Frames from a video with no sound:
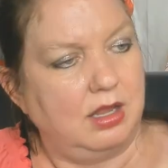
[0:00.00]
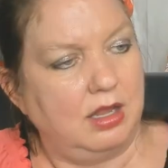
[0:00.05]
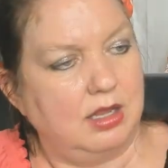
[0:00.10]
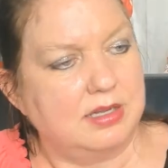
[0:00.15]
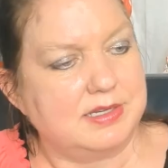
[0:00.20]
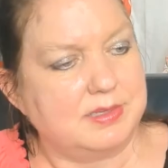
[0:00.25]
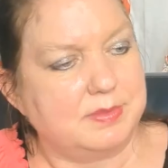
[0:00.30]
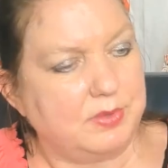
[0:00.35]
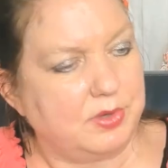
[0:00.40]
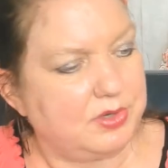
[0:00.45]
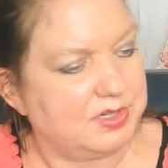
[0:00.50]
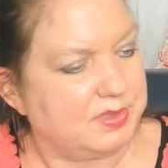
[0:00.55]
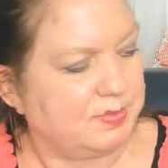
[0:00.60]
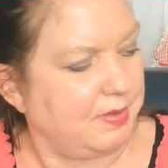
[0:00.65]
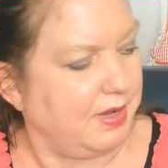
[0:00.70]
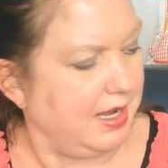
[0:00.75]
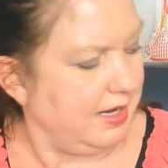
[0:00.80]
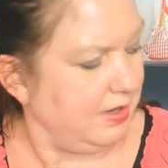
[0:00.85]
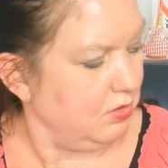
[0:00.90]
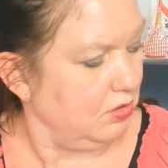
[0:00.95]
S'mores
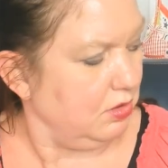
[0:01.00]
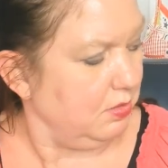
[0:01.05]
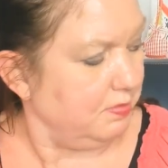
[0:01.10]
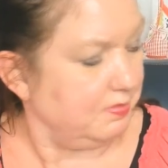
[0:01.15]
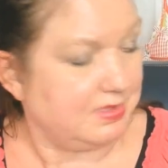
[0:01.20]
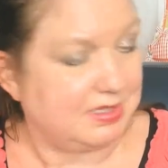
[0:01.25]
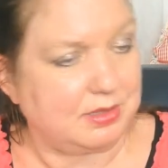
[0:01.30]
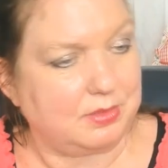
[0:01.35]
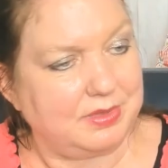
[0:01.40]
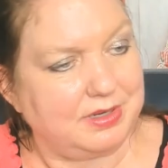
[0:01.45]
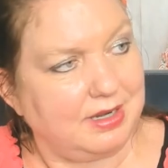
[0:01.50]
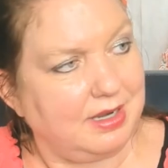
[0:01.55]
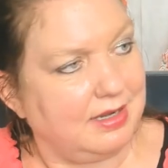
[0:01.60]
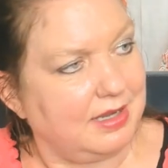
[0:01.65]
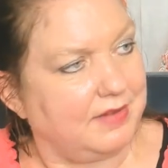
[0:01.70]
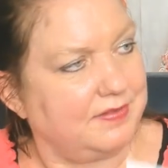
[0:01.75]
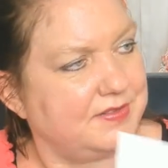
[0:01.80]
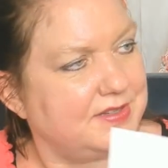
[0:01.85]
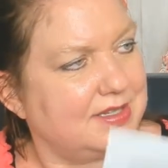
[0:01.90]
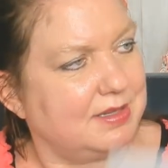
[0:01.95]
pie. Oop, someone
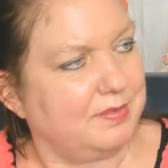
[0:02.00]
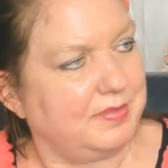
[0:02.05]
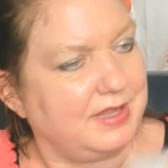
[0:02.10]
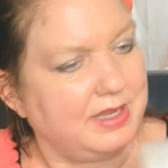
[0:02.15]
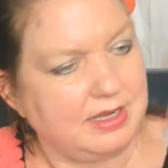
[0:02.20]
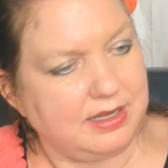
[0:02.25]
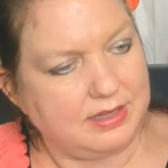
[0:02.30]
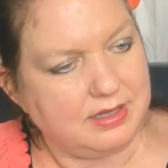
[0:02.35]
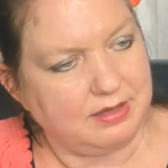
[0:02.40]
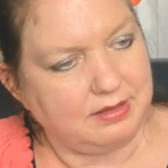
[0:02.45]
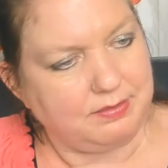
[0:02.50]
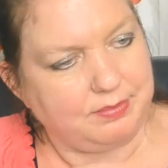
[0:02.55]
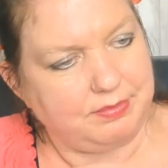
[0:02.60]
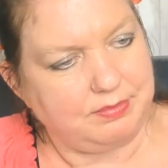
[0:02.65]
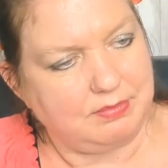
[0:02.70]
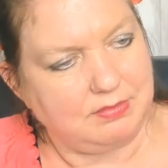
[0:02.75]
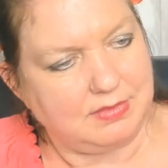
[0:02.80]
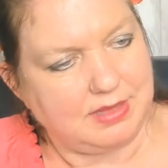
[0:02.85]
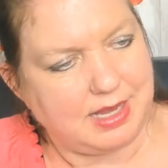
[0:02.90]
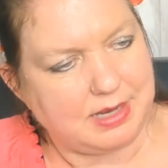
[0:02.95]
left something in the
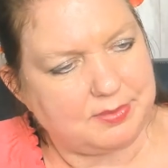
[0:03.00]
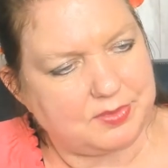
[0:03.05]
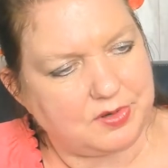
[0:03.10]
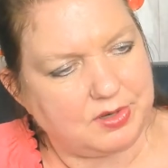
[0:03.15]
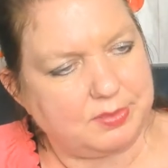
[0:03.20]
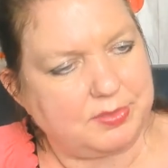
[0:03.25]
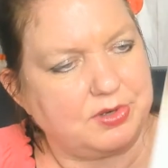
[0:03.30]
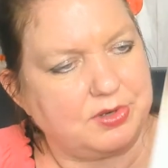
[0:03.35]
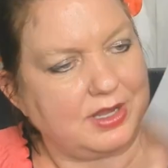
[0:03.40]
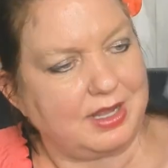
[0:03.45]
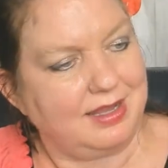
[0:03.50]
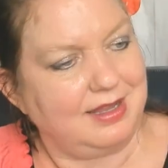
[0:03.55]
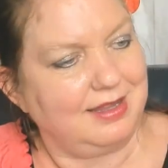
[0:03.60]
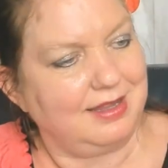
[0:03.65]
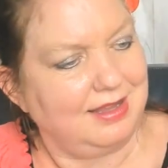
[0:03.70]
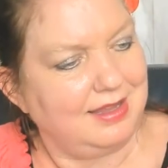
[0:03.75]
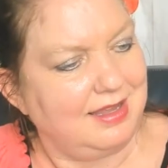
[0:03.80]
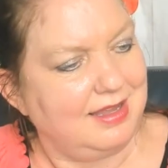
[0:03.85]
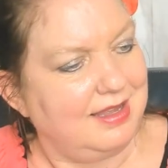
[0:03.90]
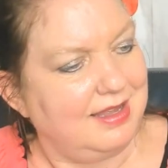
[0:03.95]
library book.
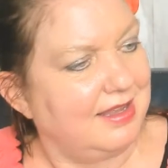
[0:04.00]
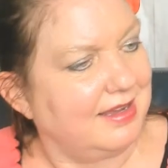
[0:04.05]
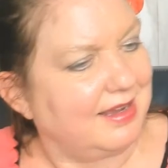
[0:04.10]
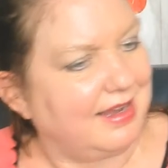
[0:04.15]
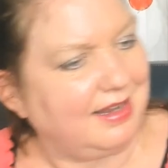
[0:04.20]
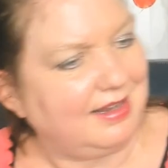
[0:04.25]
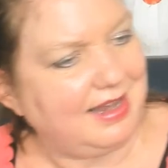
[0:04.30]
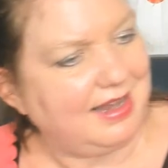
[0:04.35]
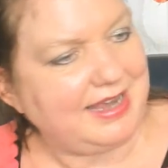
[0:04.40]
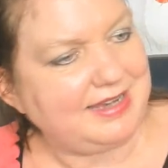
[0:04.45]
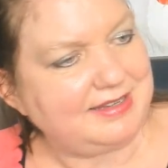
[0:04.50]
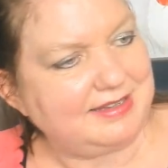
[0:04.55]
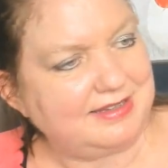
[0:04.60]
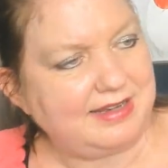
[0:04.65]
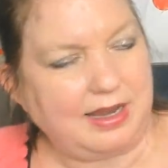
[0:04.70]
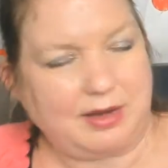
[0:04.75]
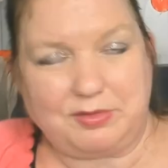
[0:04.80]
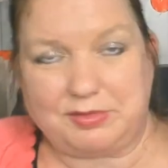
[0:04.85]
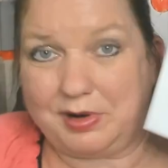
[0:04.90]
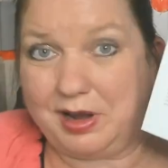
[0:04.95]
Galette
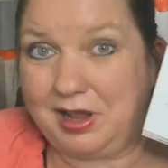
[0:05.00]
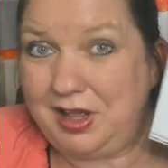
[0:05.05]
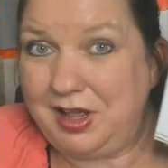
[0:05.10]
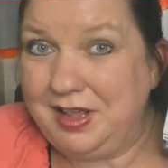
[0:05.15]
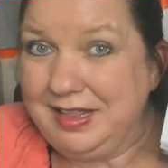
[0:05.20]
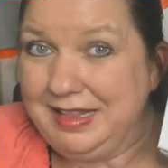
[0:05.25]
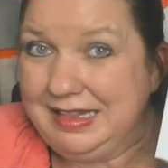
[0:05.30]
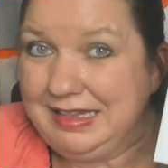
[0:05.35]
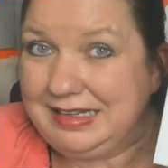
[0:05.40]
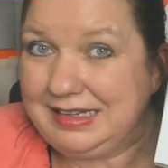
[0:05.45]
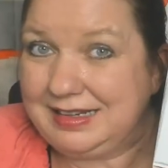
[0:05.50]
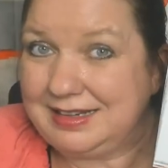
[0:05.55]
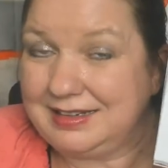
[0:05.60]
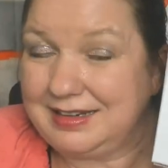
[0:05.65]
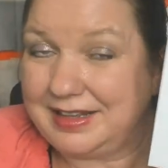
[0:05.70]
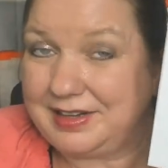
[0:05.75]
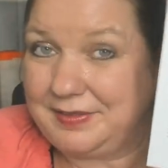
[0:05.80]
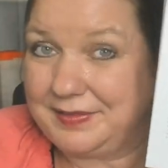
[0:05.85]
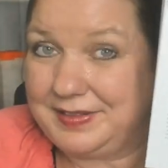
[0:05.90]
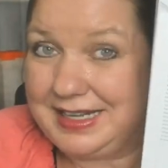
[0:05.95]
des Rois,
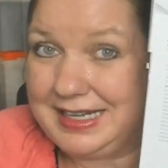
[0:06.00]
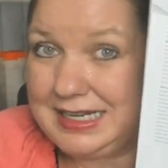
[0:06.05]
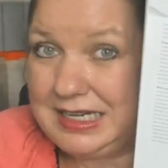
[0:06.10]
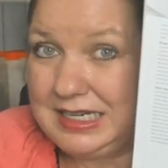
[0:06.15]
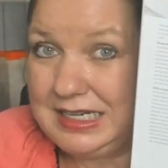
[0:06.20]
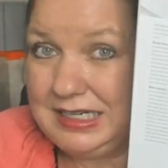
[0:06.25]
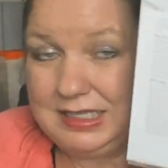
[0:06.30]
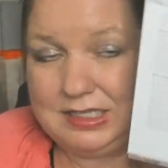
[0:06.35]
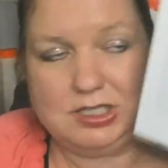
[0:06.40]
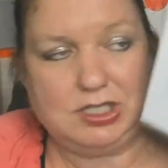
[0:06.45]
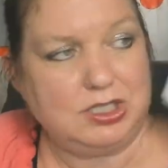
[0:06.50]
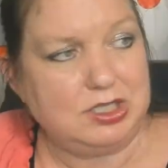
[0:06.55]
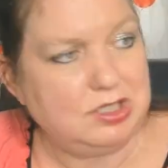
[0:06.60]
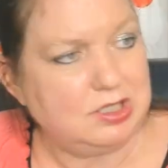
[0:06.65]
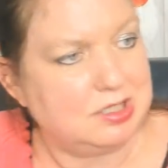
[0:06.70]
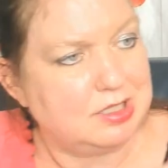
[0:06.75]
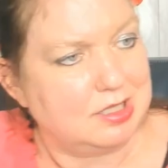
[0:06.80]
Galette of the Kings.